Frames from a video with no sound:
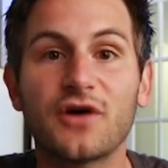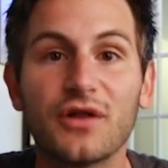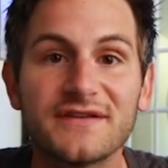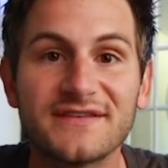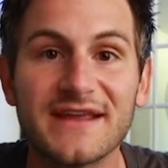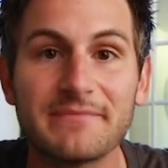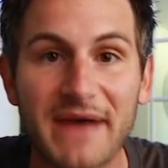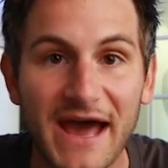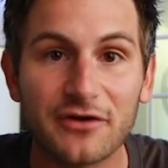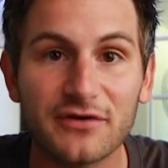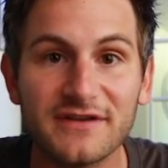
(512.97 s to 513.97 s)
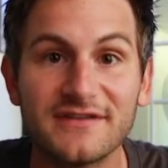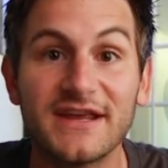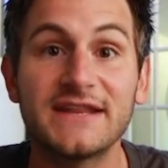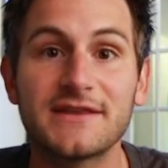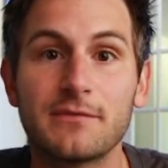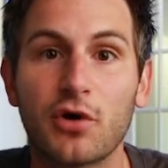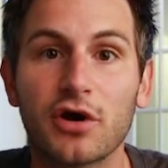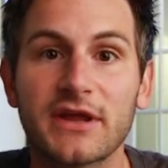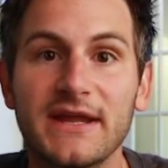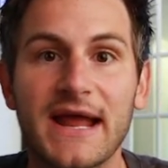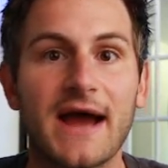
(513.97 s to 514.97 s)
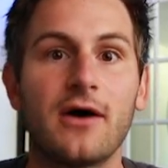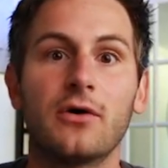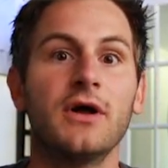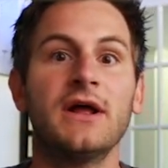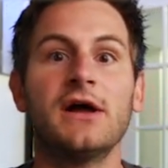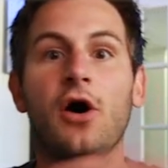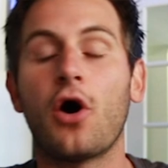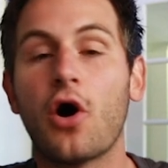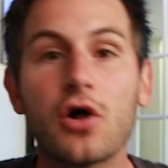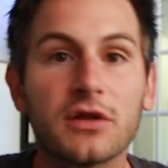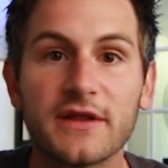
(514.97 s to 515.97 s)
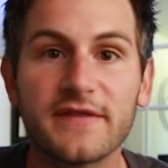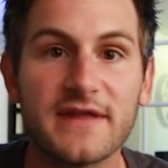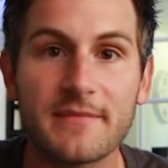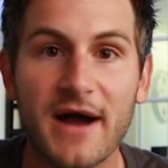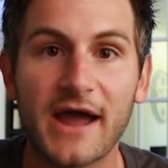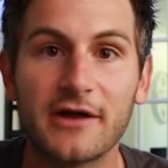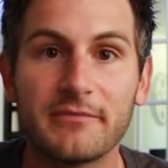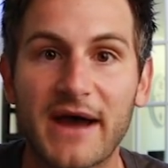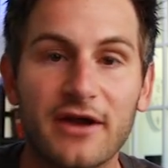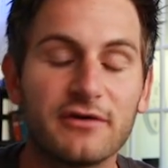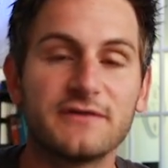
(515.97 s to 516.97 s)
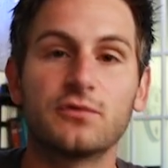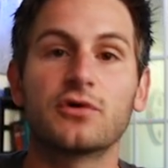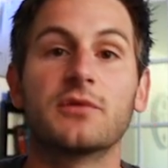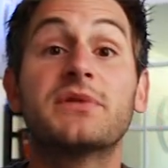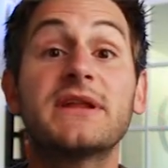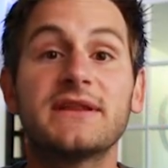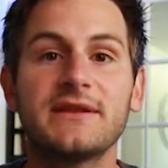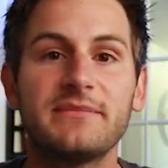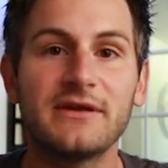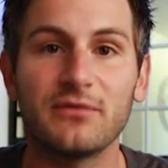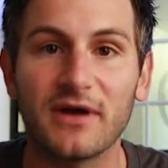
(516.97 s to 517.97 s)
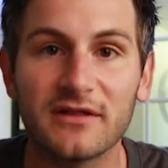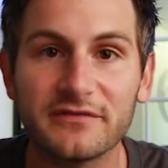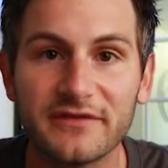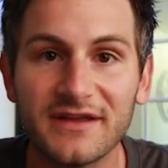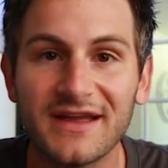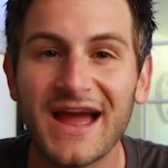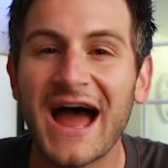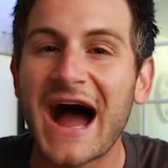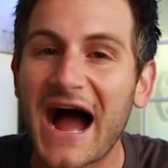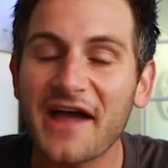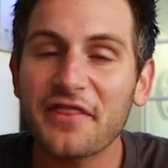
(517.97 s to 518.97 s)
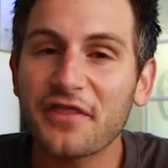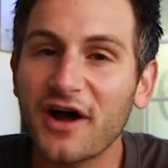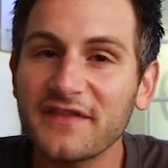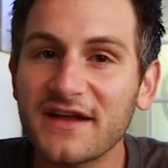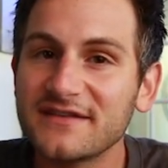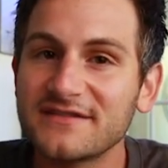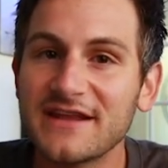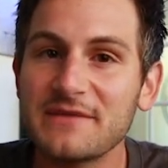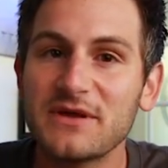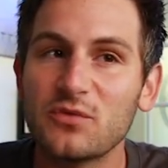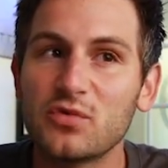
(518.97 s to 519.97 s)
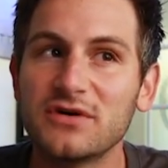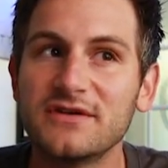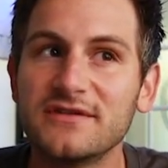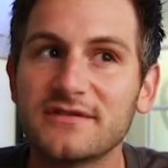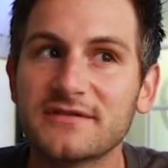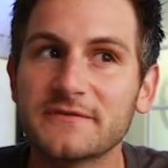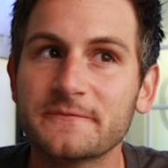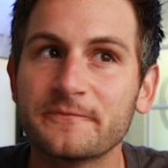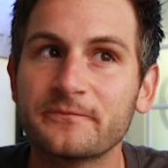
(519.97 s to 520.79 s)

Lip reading: solid state batteries hit the market, how all lithium ion batteries will completely be irrelevant, I thought that statement was